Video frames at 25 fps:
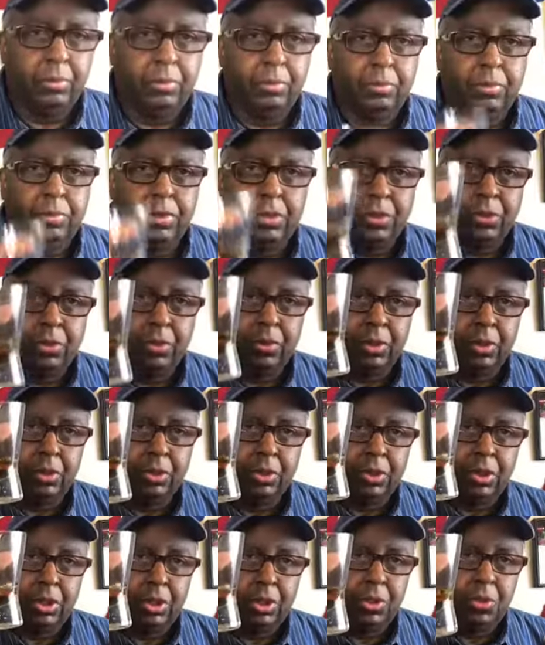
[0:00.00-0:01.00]
this drink is
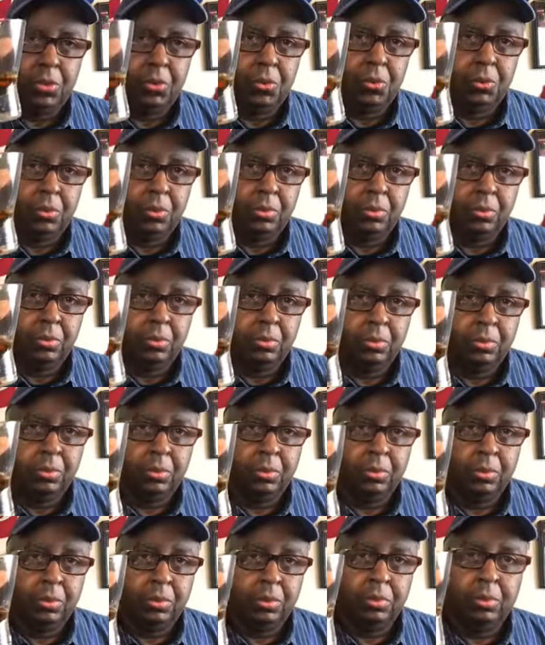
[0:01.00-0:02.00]
to you,
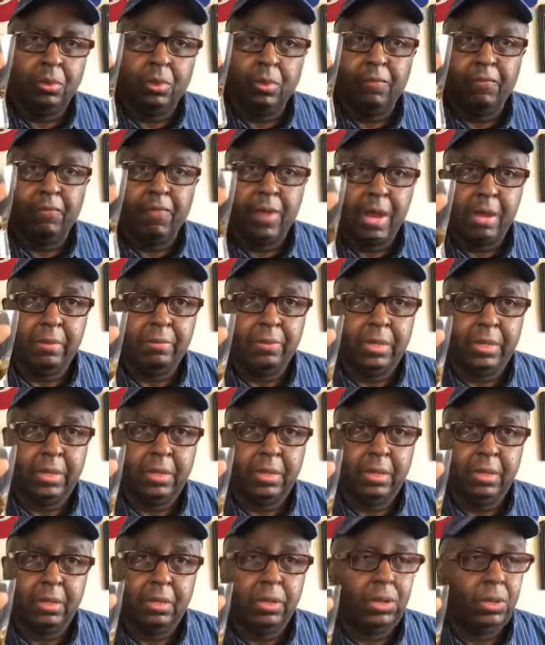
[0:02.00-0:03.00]
your family,
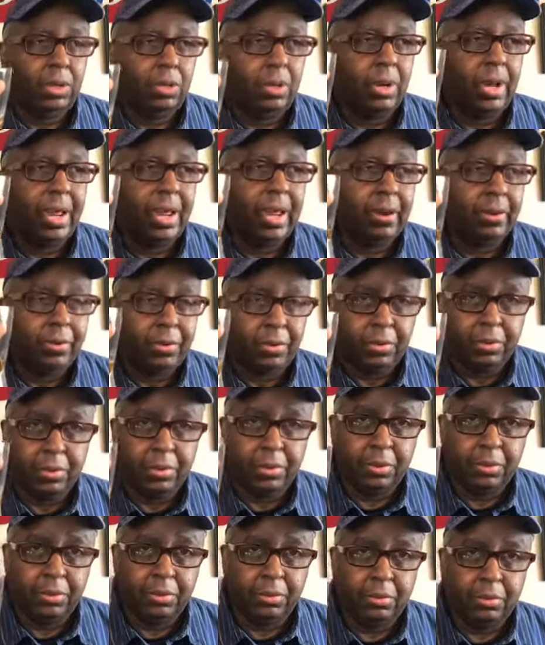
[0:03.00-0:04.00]
your health,
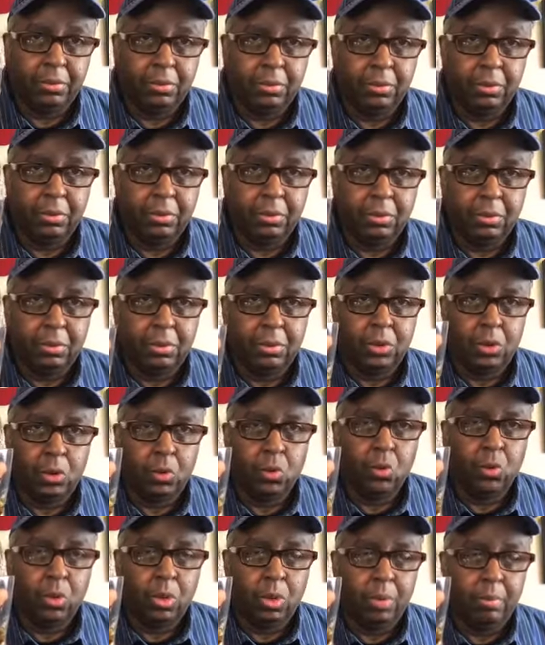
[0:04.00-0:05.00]
your
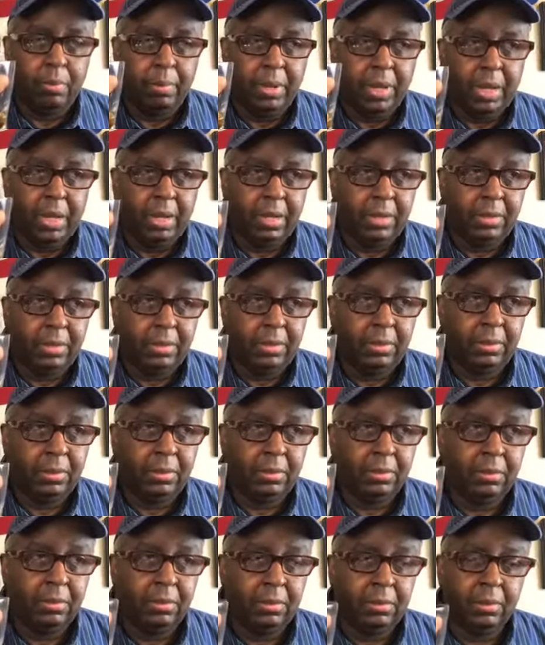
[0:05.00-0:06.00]
well being,
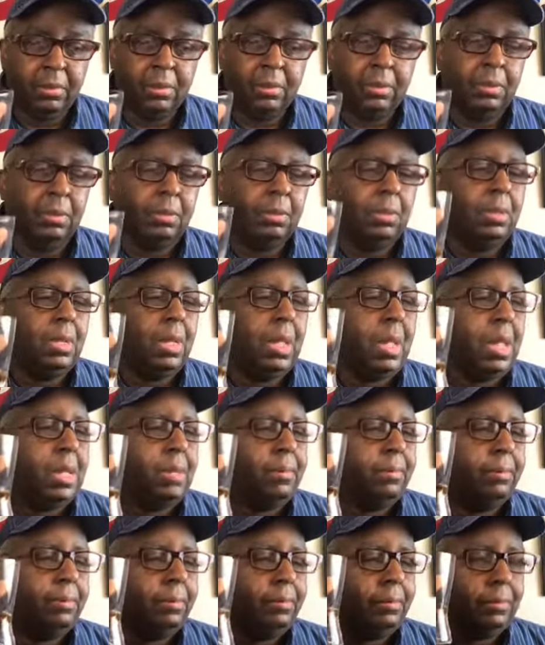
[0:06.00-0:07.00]

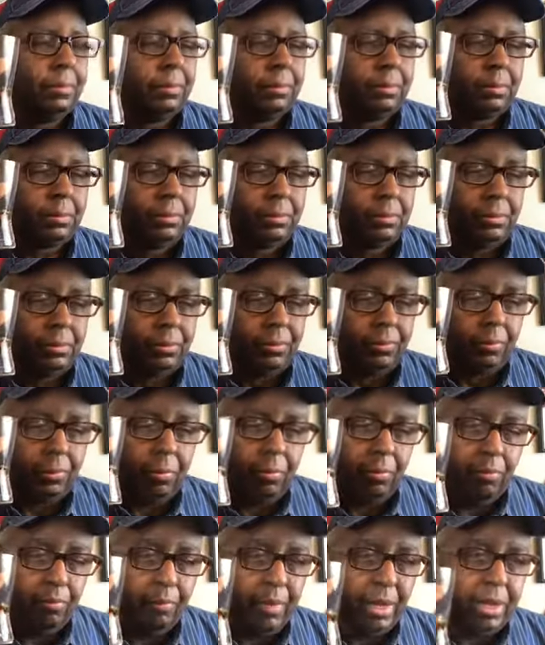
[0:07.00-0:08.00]
and
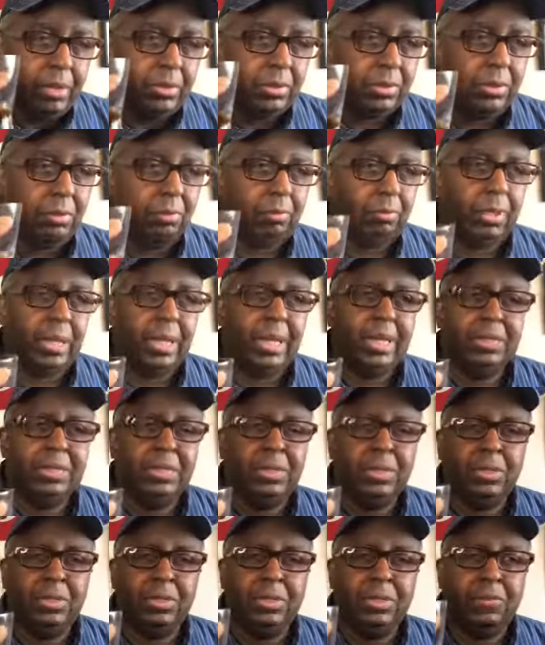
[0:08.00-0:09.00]
millions of
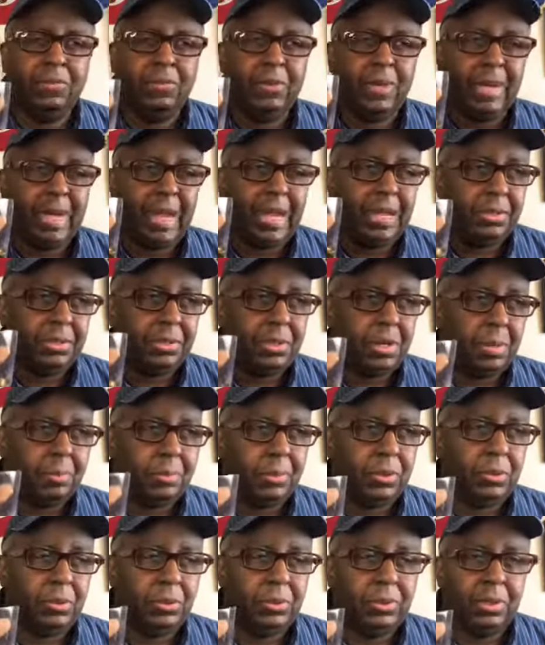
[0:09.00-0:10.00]
blessings and financial
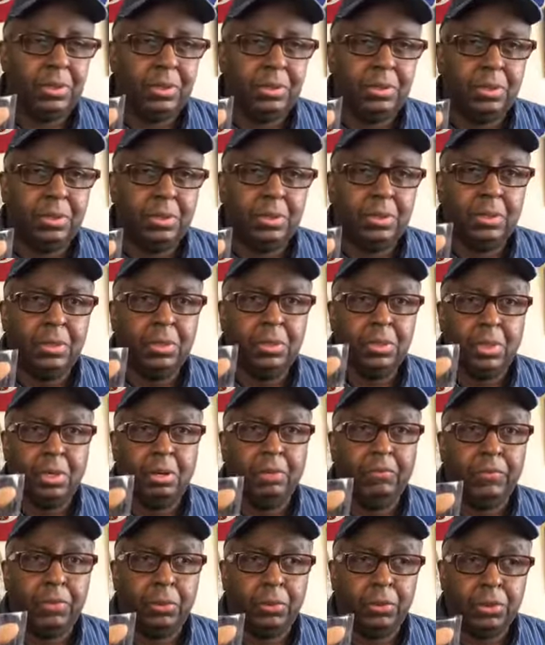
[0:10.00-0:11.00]
opportunities in the
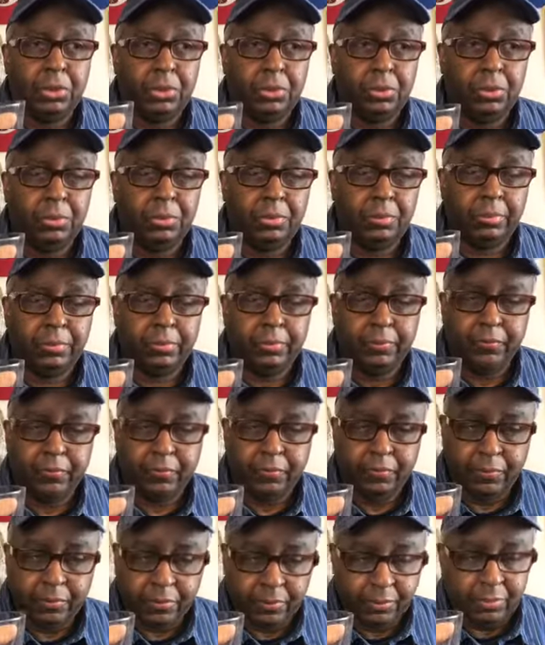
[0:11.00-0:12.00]
future.
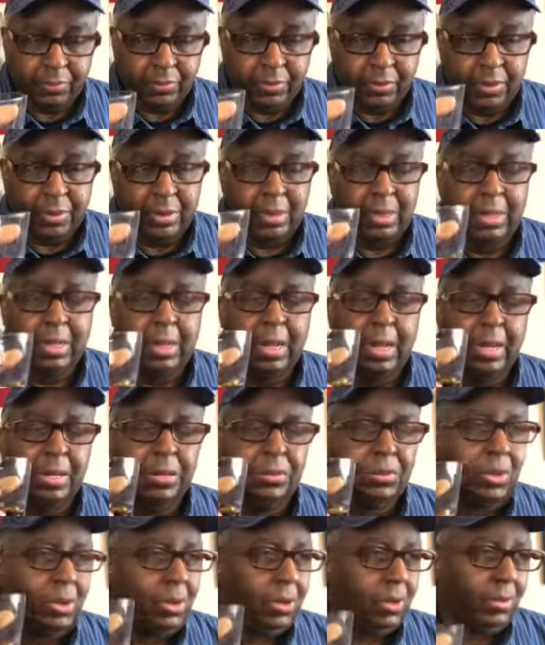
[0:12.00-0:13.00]
And as
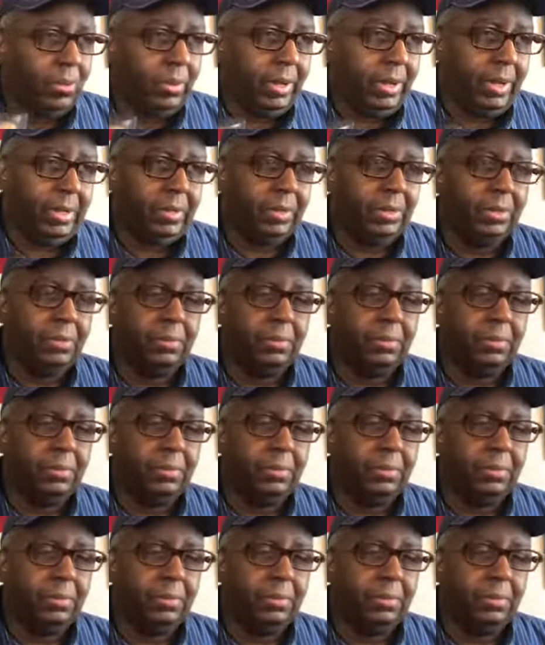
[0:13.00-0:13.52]
always,